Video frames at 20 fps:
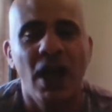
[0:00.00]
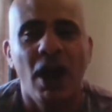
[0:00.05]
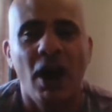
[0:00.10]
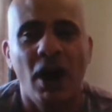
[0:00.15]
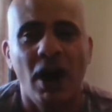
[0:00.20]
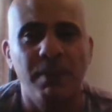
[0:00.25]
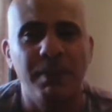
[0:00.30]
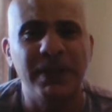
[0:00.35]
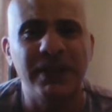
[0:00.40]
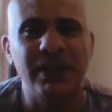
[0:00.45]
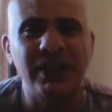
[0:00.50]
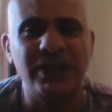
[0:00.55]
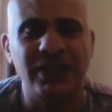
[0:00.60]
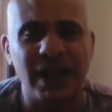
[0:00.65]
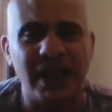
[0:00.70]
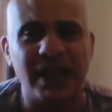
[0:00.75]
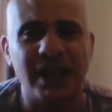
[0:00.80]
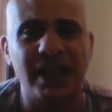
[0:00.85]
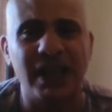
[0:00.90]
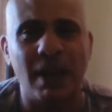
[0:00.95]
I remember the
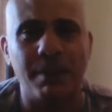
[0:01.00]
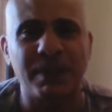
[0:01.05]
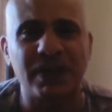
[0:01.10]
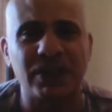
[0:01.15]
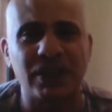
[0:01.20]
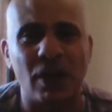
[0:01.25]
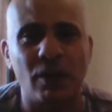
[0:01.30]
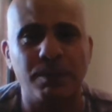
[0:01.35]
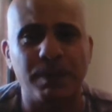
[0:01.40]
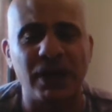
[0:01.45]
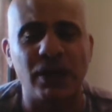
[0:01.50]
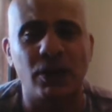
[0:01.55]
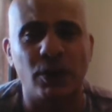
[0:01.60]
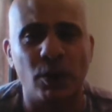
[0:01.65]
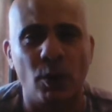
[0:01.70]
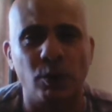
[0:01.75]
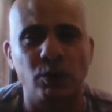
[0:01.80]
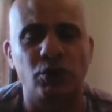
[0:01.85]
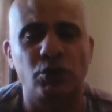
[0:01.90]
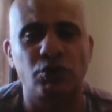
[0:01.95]
second episode being
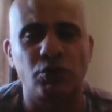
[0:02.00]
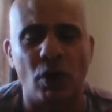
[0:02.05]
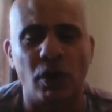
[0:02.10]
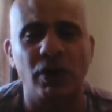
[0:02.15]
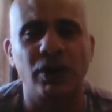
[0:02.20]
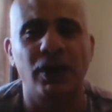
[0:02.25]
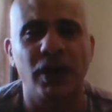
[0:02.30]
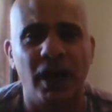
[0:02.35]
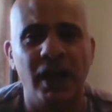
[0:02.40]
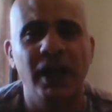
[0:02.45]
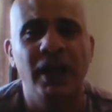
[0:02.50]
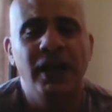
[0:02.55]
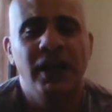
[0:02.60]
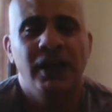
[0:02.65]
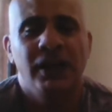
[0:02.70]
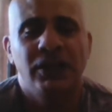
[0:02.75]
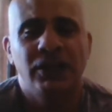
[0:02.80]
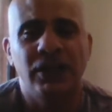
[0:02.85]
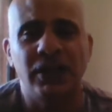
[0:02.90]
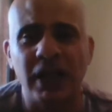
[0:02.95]
called Stronger
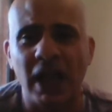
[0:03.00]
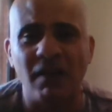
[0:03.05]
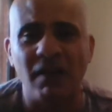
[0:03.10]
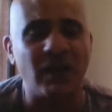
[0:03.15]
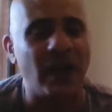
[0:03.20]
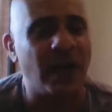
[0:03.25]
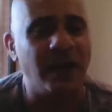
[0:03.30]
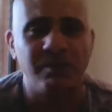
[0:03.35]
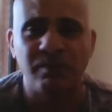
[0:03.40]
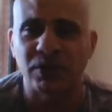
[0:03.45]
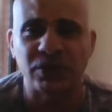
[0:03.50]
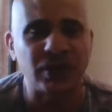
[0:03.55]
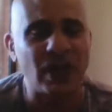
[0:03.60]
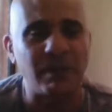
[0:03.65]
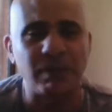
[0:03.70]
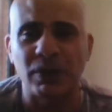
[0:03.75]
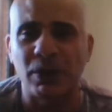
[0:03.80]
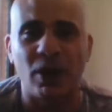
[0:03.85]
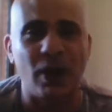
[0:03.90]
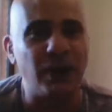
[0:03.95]
Together,
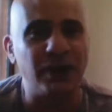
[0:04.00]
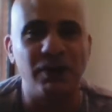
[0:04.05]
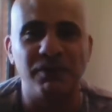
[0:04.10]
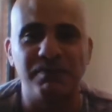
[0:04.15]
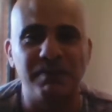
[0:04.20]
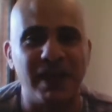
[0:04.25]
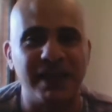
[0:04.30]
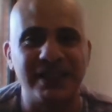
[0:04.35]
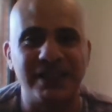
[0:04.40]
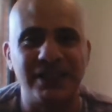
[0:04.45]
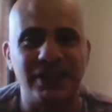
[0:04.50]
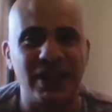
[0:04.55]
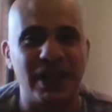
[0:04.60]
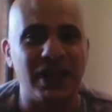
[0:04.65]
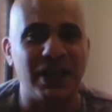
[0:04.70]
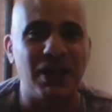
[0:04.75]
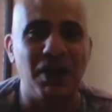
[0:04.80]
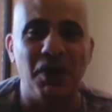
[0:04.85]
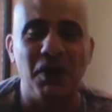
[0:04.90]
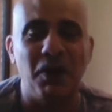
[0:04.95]
some kind of
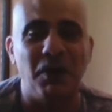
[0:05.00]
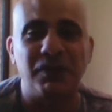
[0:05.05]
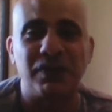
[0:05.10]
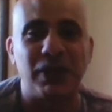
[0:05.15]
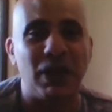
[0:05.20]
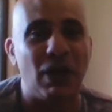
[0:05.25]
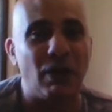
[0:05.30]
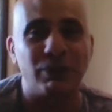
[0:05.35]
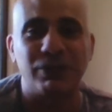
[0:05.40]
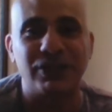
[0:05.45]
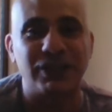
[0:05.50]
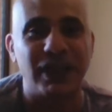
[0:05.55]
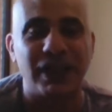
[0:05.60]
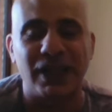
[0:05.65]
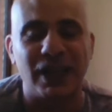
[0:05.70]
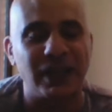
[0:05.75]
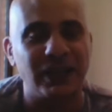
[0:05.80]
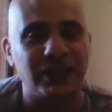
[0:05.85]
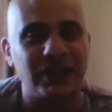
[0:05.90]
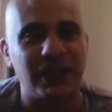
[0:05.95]
messaging of girls
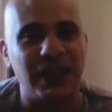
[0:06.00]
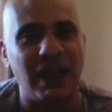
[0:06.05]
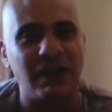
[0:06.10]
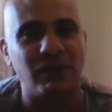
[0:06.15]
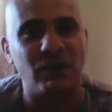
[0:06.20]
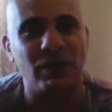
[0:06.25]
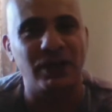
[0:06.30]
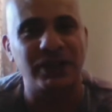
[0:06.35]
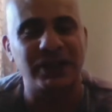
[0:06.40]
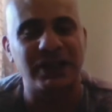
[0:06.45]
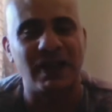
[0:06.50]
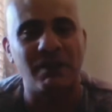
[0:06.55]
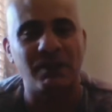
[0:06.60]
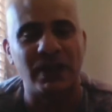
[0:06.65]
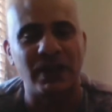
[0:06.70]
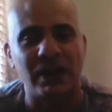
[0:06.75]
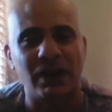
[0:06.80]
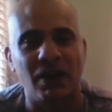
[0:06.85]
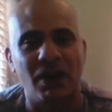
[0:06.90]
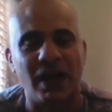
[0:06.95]
sticking together or
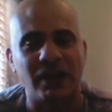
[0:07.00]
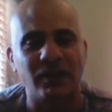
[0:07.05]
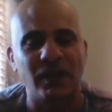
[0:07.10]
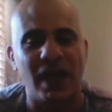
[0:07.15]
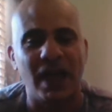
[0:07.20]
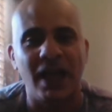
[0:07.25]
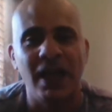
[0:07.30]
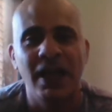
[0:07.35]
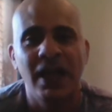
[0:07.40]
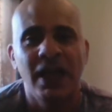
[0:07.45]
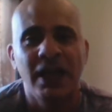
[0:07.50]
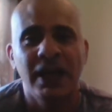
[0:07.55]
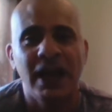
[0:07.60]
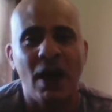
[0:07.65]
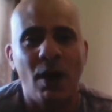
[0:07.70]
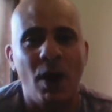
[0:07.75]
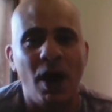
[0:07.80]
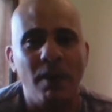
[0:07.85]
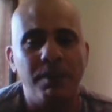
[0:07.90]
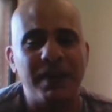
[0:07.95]
something like that.
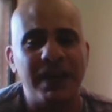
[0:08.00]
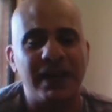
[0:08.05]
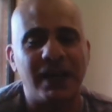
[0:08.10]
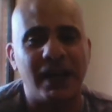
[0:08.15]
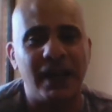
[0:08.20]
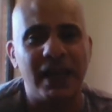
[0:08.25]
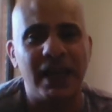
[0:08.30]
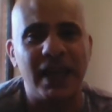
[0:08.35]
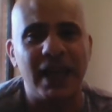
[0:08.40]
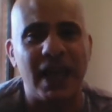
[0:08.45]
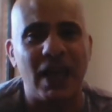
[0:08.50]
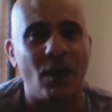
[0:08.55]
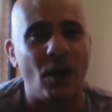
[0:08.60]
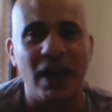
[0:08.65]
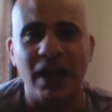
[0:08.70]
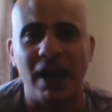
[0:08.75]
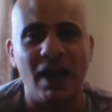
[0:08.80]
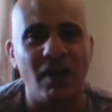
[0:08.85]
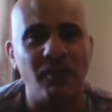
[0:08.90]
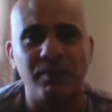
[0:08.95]
Now, I'll be clear here.
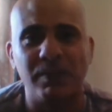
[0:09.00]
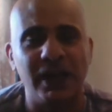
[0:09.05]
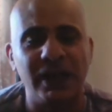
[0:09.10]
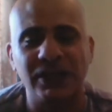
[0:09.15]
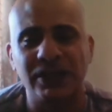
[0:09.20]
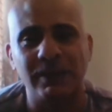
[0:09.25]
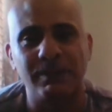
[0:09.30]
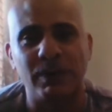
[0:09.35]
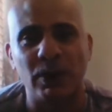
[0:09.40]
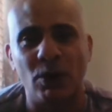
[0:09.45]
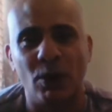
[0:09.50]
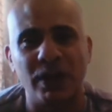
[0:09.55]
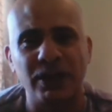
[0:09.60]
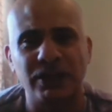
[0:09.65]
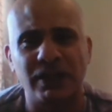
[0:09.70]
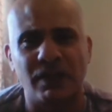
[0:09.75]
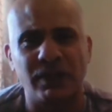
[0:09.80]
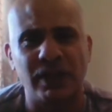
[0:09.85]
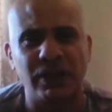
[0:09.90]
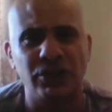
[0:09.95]
I love Melissa Benoist.
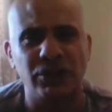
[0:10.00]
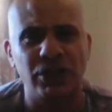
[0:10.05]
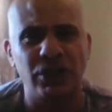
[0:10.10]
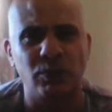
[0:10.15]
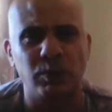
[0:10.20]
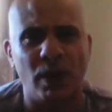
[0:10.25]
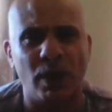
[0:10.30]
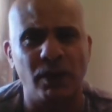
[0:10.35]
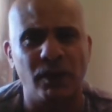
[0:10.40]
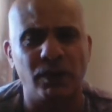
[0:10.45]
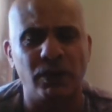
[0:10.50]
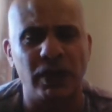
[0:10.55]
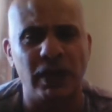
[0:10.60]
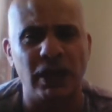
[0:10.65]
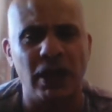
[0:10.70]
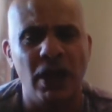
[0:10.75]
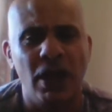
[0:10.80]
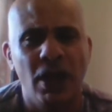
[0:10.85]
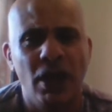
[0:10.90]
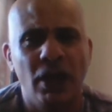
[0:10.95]
I think she's one of
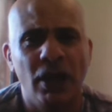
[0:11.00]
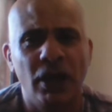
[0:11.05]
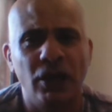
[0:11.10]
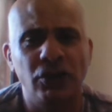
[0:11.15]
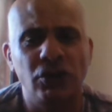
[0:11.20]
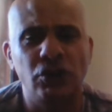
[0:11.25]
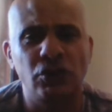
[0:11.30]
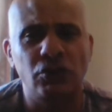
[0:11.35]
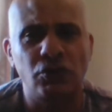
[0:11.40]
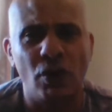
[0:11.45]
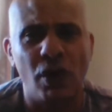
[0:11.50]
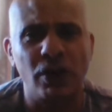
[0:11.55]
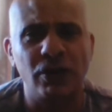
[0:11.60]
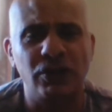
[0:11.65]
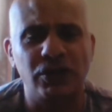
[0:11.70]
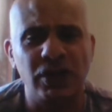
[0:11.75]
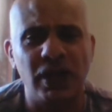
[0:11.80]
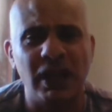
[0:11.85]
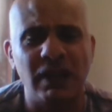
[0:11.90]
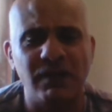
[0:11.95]
the strong
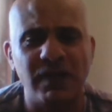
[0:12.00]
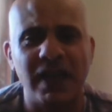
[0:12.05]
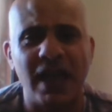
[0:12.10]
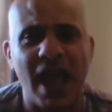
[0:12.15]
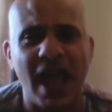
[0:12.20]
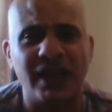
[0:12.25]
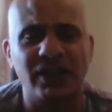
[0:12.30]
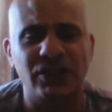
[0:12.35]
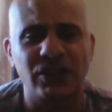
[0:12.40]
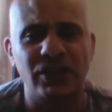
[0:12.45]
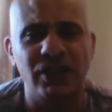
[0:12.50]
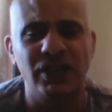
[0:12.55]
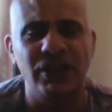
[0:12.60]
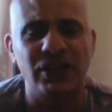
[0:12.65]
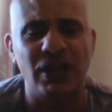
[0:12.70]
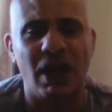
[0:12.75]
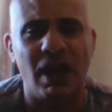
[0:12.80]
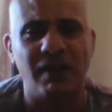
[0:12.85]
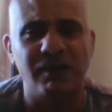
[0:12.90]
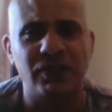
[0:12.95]
TV
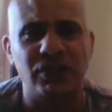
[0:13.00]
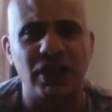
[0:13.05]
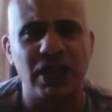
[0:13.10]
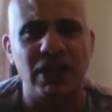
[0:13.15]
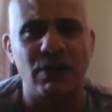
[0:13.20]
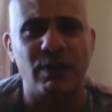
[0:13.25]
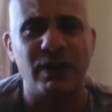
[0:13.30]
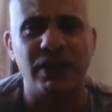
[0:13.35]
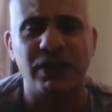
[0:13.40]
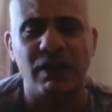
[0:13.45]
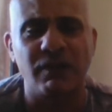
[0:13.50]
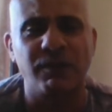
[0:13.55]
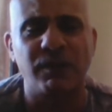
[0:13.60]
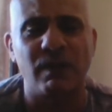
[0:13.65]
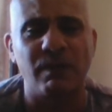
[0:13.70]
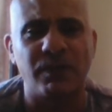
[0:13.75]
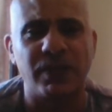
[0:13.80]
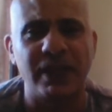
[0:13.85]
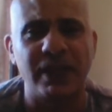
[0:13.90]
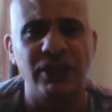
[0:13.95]
actors. I've seen her in
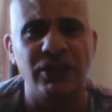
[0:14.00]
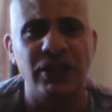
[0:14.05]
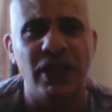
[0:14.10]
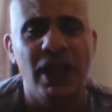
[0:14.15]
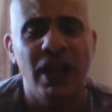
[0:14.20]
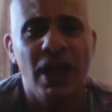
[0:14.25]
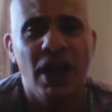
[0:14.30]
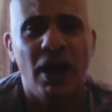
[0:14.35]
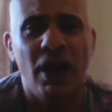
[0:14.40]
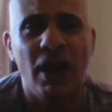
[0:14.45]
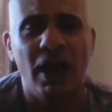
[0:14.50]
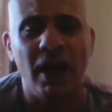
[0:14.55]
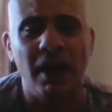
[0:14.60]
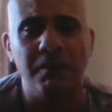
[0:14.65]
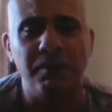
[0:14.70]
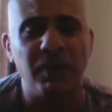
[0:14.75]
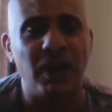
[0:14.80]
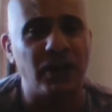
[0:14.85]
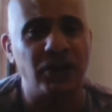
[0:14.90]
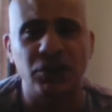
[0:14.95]
different things.
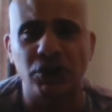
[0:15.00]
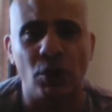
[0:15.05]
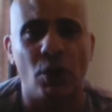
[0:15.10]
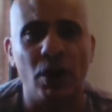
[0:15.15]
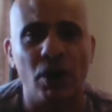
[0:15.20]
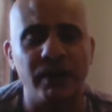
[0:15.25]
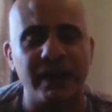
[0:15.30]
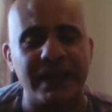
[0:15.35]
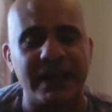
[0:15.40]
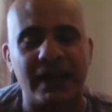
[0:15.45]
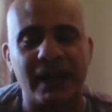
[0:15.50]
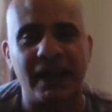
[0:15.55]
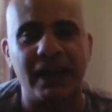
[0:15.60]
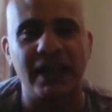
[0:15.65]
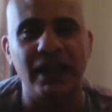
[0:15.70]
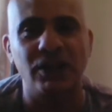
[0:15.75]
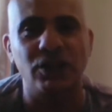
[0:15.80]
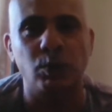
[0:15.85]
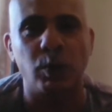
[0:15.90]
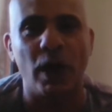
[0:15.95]
I saw her in
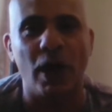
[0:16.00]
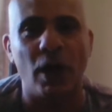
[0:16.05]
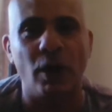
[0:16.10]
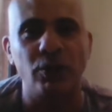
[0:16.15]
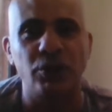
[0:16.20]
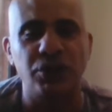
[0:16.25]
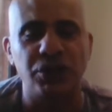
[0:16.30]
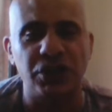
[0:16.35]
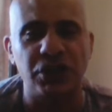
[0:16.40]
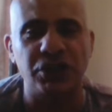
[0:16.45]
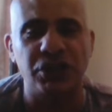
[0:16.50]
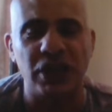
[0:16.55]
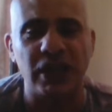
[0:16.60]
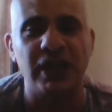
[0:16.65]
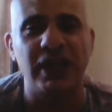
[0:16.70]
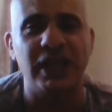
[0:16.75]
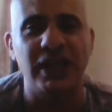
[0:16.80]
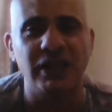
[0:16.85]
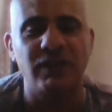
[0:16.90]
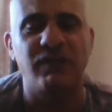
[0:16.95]
Glee as well.
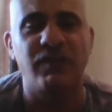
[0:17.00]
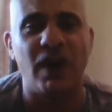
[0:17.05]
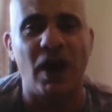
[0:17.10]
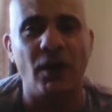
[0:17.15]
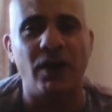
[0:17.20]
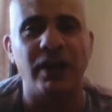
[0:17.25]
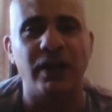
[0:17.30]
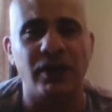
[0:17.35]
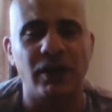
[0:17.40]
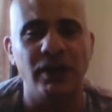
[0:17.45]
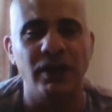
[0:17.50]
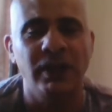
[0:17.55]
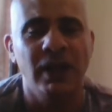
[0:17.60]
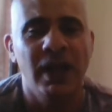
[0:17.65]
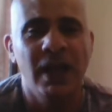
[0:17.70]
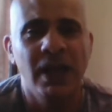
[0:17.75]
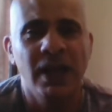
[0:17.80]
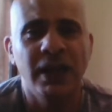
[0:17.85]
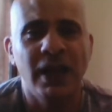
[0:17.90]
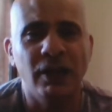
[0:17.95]
She is very good.
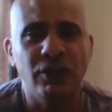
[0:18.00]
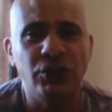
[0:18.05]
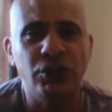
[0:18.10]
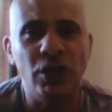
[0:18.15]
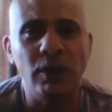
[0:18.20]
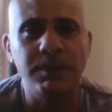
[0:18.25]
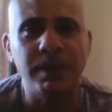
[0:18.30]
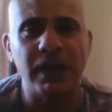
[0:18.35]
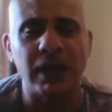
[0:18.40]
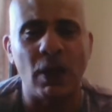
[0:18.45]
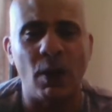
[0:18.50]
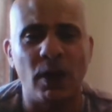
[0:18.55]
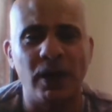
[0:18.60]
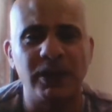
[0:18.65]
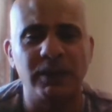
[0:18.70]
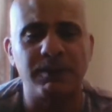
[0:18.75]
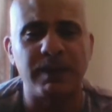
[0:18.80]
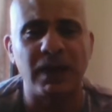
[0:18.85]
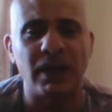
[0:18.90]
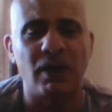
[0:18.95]
Now, Supergirl
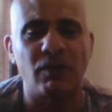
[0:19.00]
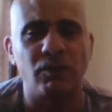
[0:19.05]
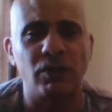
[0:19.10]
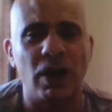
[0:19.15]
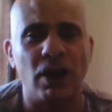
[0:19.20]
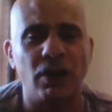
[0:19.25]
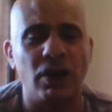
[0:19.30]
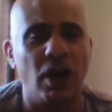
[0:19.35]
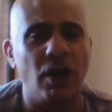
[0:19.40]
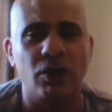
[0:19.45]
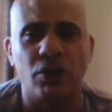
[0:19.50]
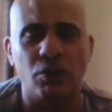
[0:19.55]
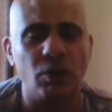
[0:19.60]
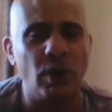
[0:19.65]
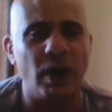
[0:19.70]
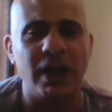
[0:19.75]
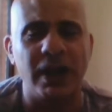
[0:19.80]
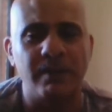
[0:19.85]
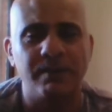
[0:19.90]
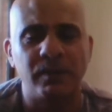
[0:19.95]
has been a
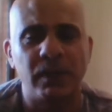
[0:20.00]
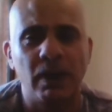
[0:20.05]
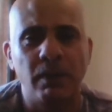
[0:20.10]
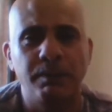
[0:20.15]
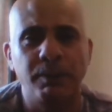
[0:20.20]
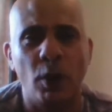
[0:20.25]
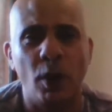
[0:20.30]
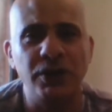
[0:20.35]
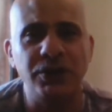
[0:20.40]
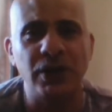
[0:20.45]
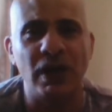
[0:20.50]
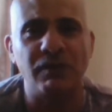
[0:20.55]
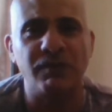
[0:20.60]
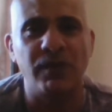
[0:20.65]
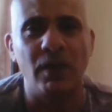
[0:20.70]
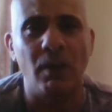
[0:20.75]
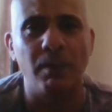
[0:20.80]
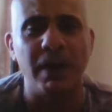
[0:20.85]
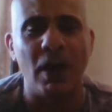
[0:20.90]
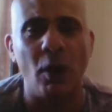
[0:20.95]
great project
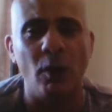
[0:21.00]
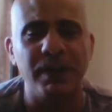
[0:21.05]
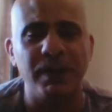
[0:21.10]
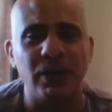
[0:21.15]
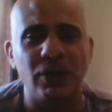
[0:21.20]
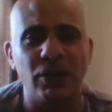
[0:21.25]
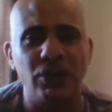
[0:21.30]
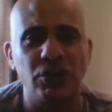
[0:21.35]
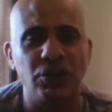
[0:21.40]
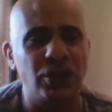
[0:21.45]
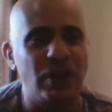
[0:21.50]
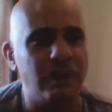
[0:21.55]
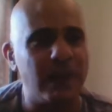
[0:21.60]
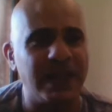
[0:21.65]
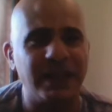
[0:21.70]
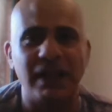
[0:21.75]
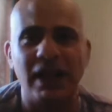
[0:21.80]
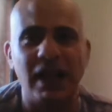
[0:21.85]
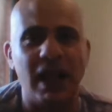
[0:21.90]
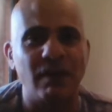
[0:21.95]
for Mel because she
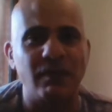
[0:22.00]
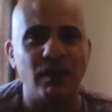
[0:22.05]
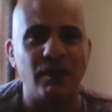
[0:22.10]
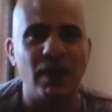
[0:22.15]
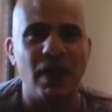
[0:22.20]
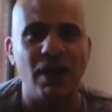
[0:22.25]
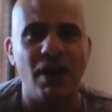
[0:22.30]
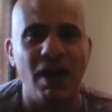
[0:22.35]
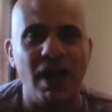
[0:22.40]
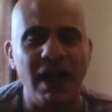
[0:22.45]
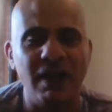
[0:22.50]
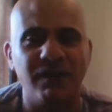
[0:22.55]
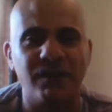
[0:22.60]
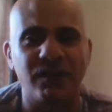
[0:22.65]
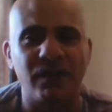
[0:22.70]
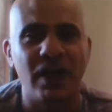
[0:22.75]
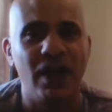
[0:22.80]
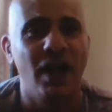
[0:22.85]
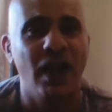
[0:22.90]
met the love of her life.